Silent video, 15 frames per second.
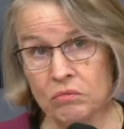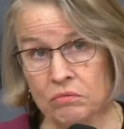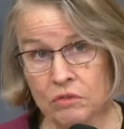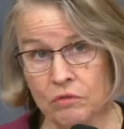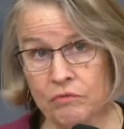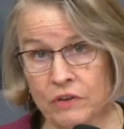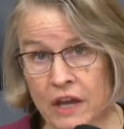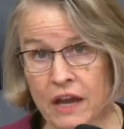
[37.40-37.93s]
the
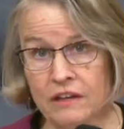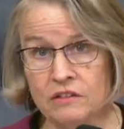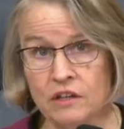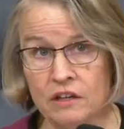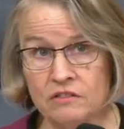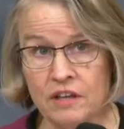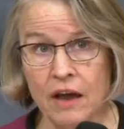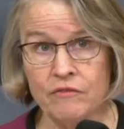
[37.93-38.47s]
VA
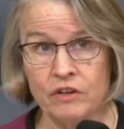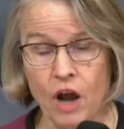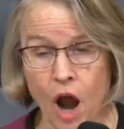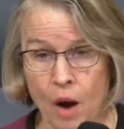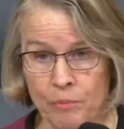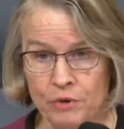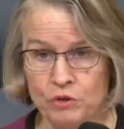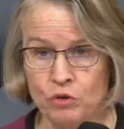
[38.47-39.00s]
does have an
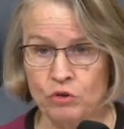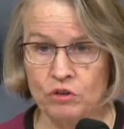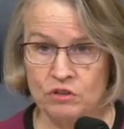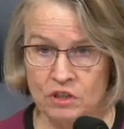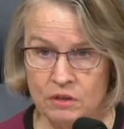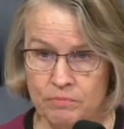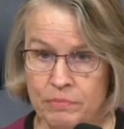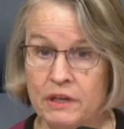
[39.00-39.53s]

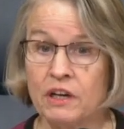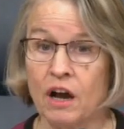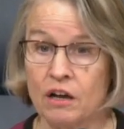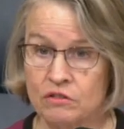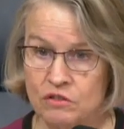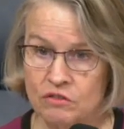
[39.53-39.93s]
opportunity because